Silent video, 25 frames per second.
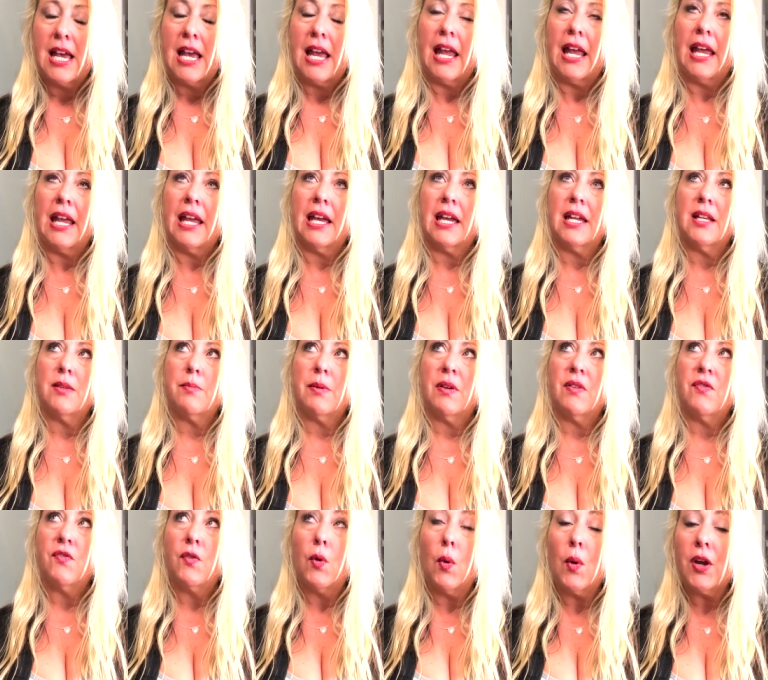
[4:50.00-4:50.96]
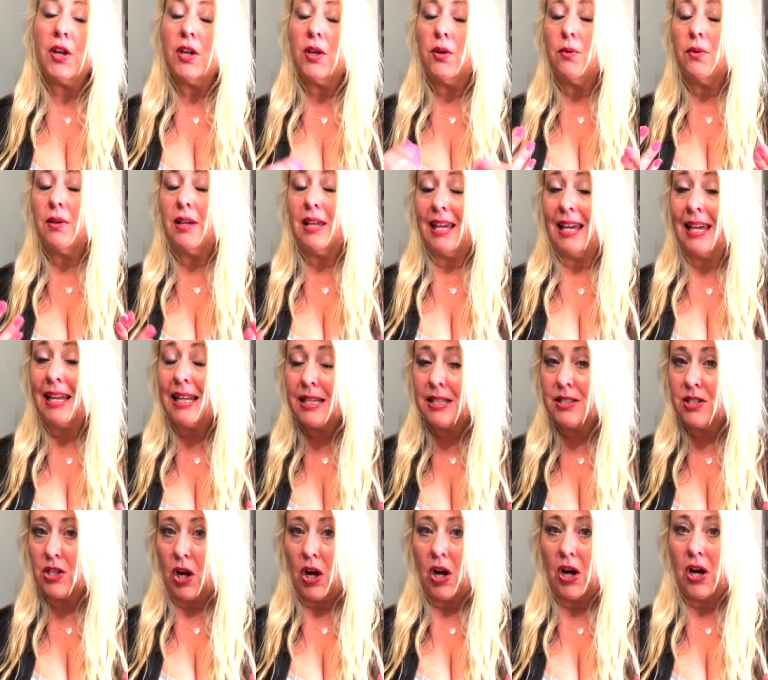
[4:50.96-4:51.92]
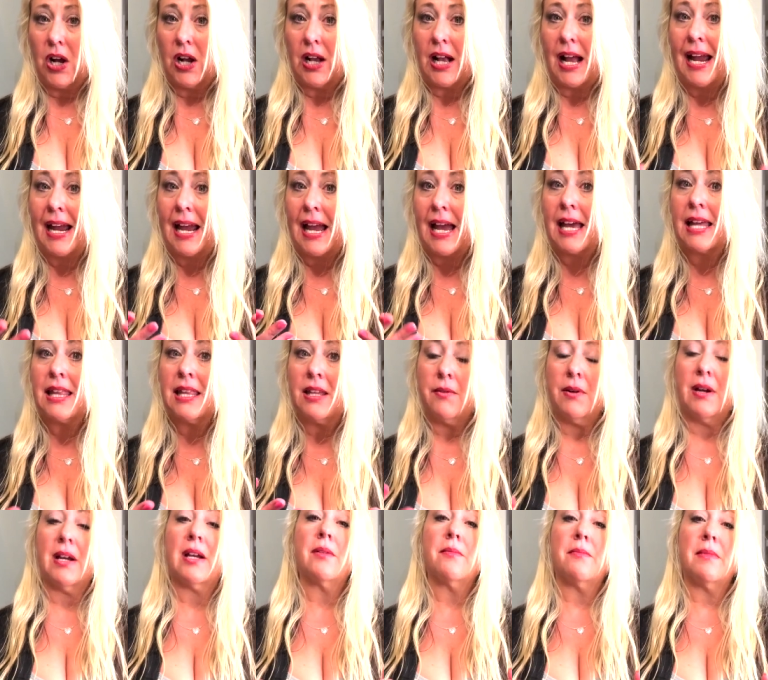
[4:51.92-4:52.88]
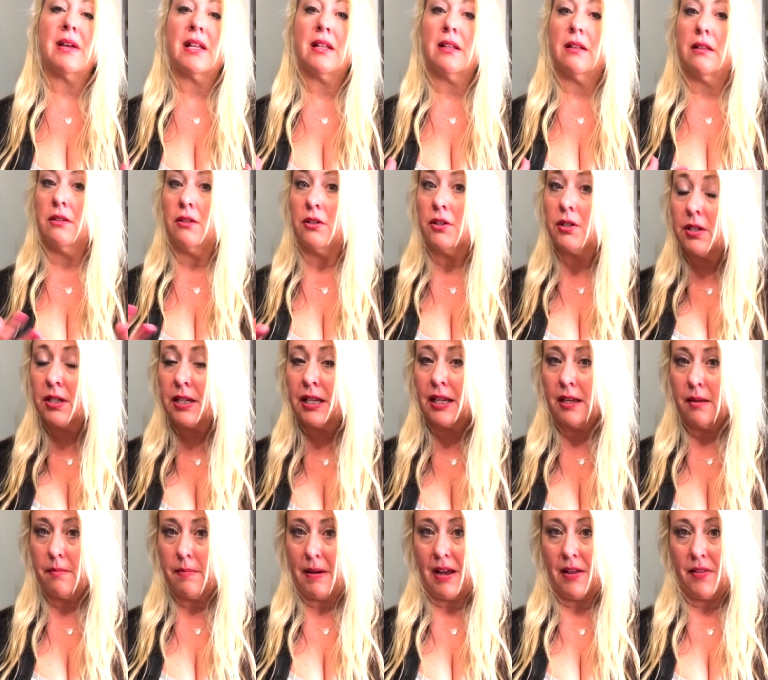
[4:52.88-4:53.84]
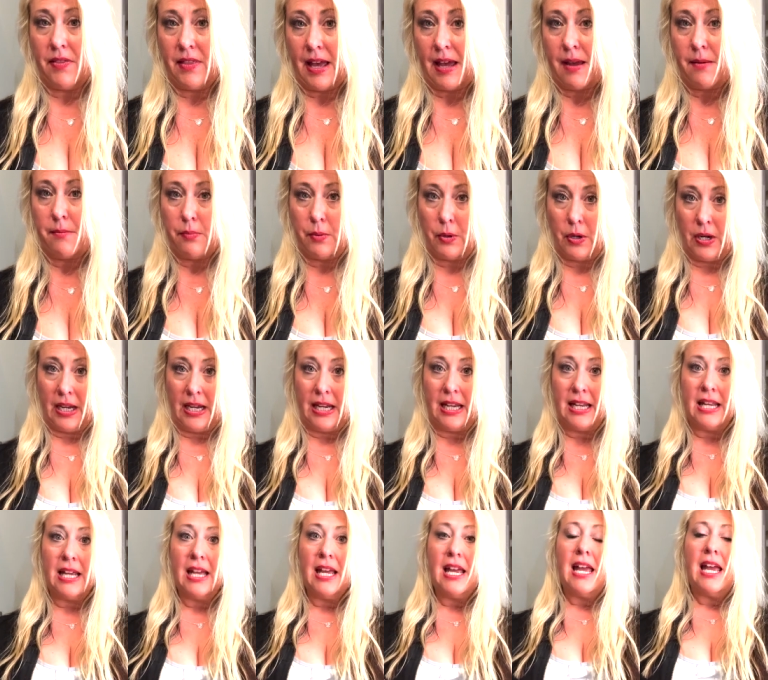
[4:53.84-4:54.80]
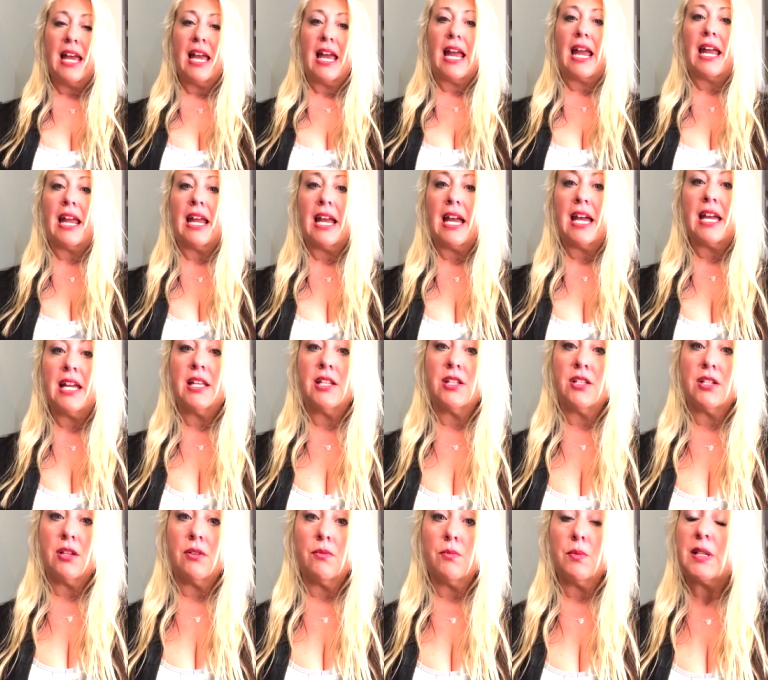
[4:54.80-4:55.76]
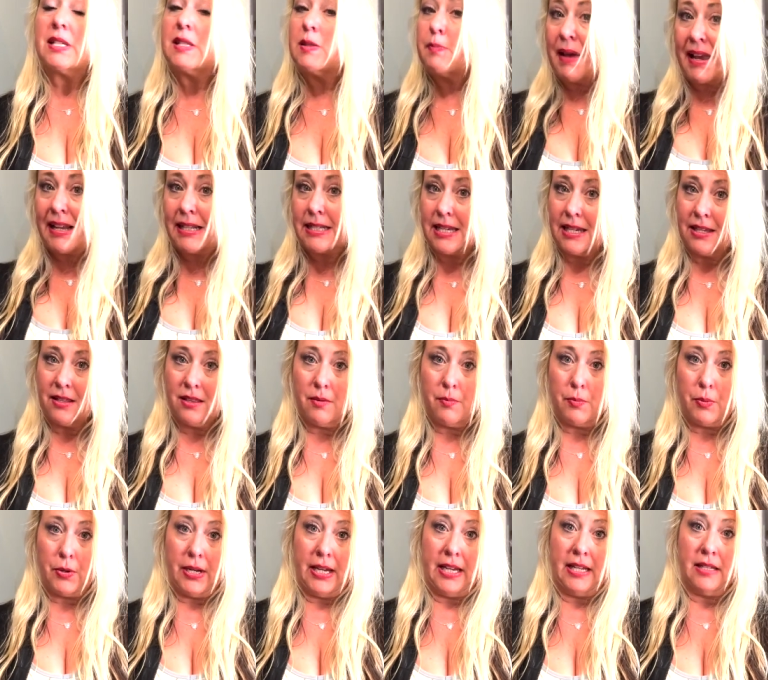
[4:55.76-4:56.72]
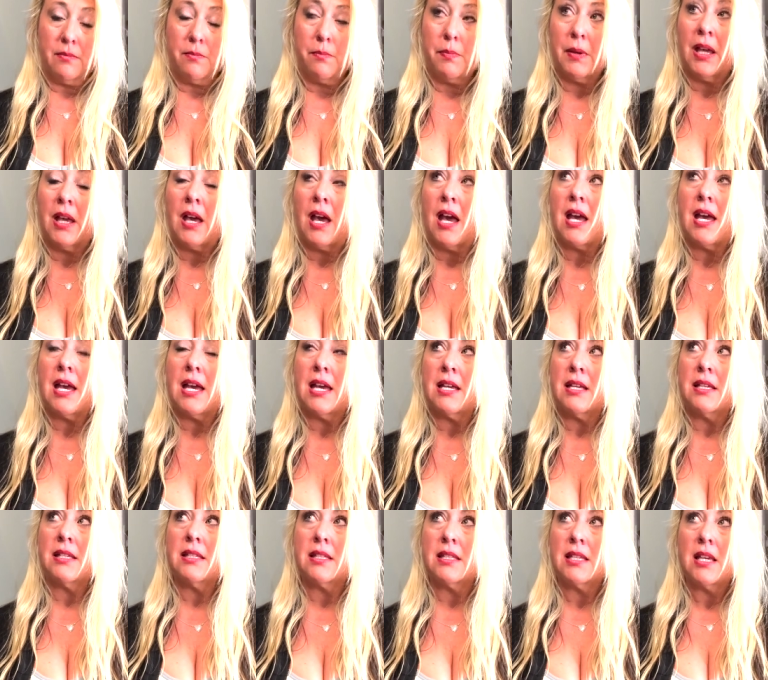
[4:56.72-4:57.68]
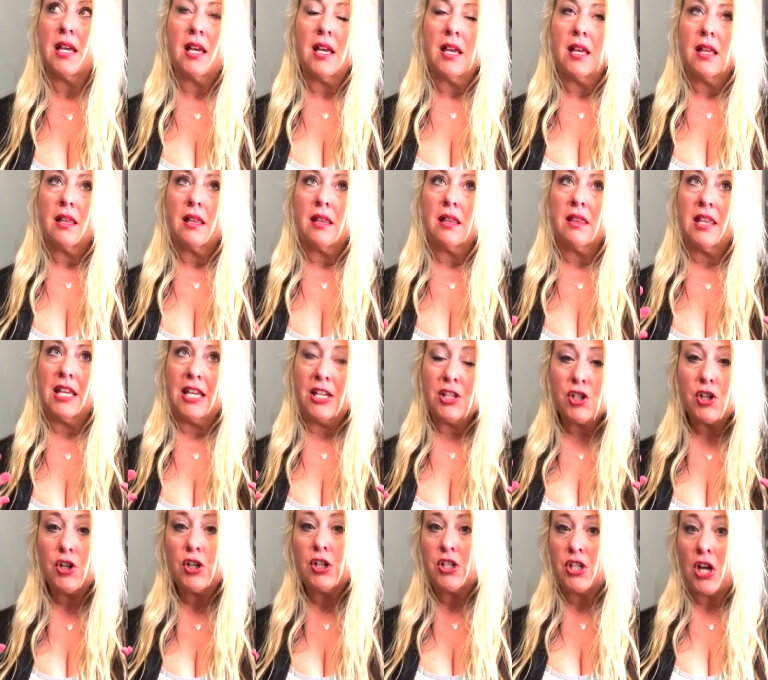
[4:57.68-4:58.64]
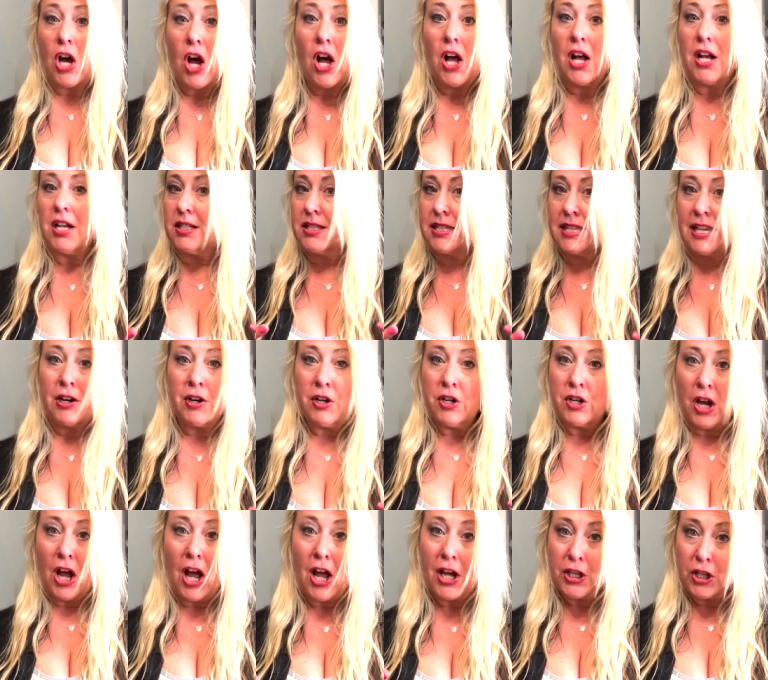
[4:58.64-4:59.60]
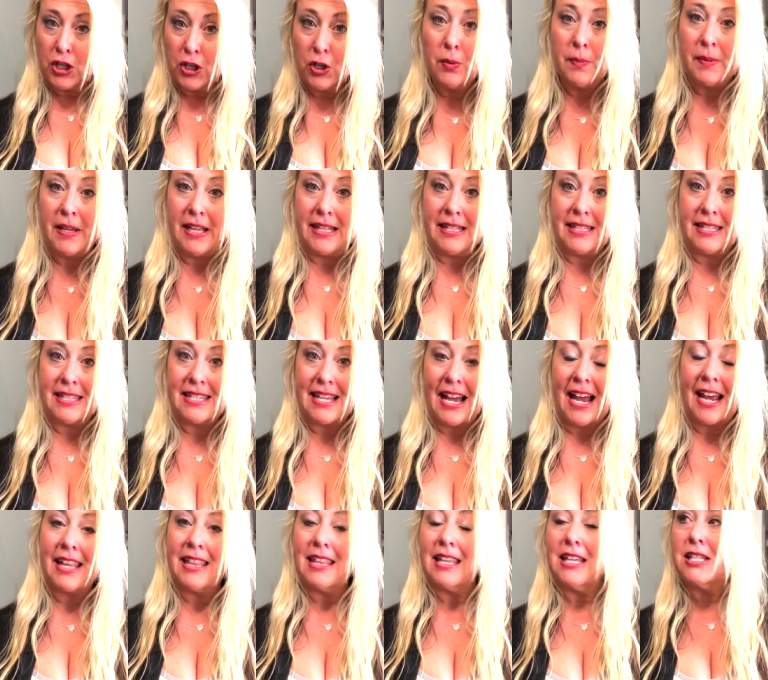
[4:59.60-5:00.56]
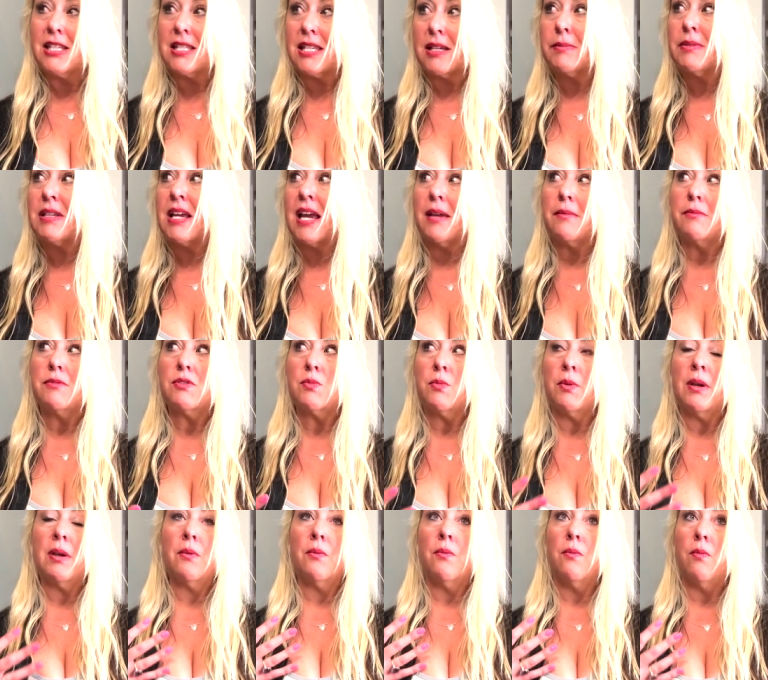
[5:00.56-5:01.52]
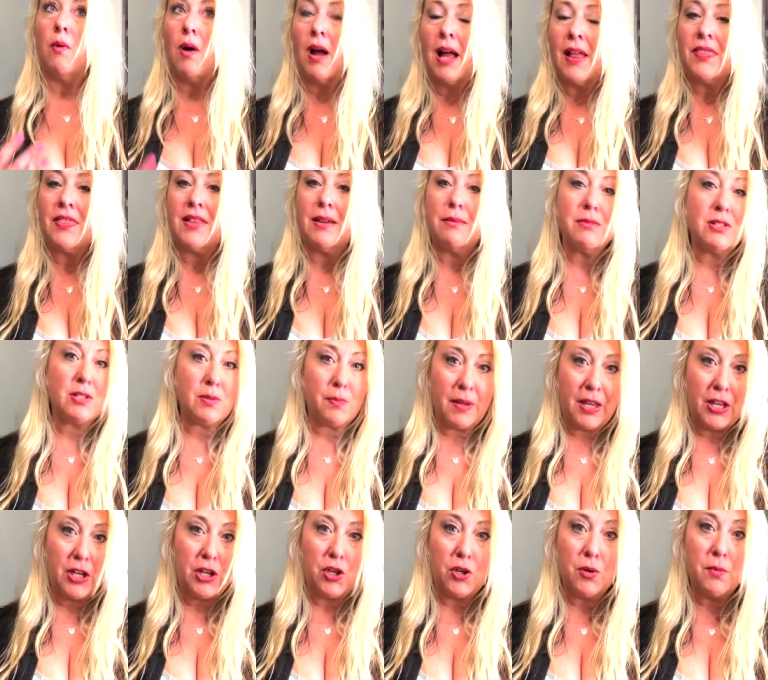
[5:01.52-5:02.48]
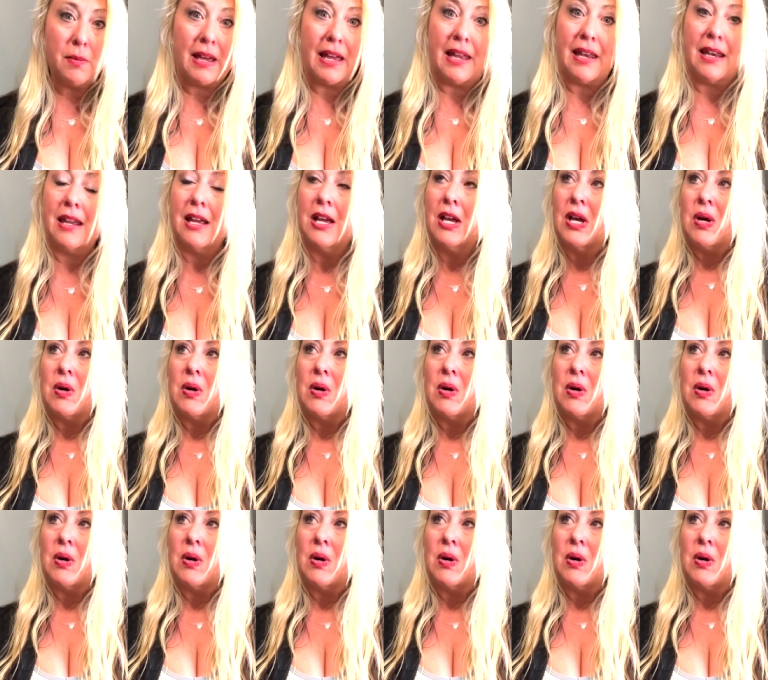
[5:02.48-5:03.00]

And before you get a dog, I highly recommend learning about that breed and respecting the breed because these are dogs. They are not humans. I think sometimes we want them to be human.